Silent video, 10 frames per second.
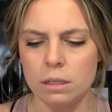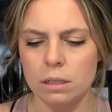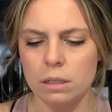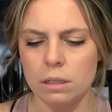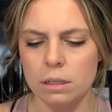
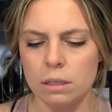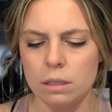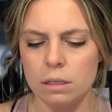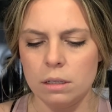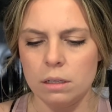
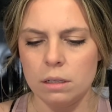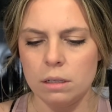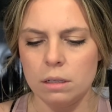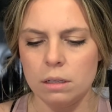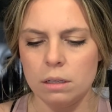
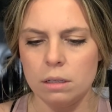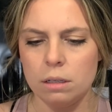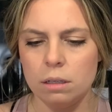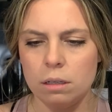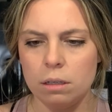
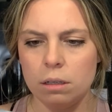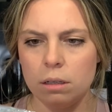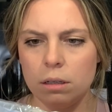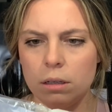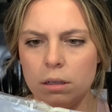
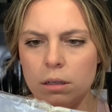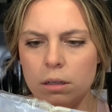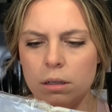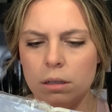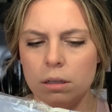
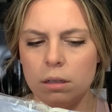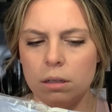Nothing is said.